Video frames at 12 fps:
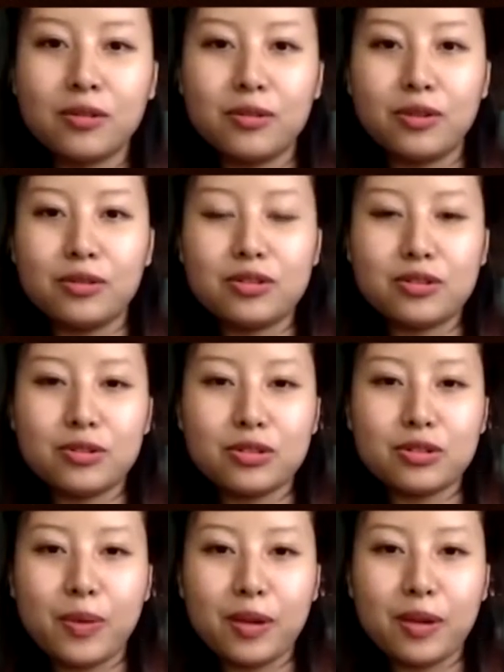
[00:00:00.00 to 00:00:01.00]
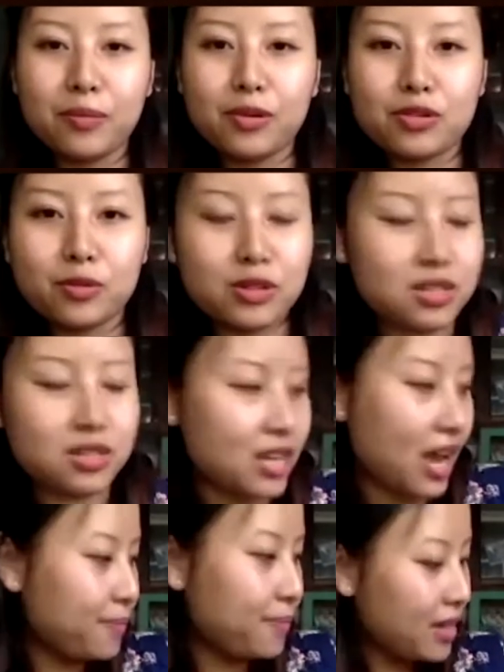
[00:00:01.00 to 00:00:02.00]
We used to spend most of the
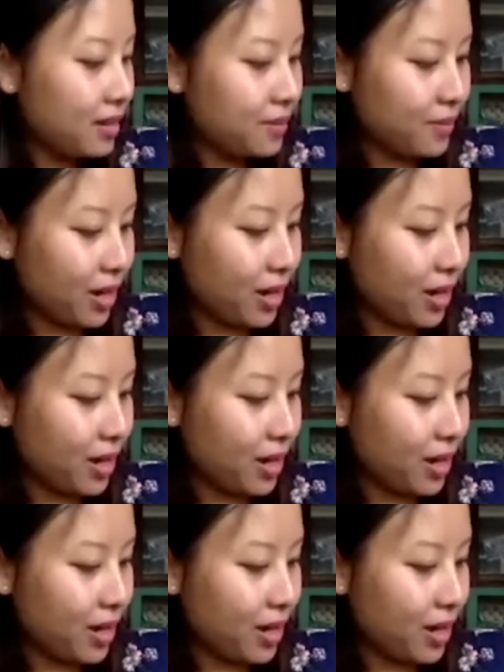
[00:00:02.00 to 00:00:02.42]
time by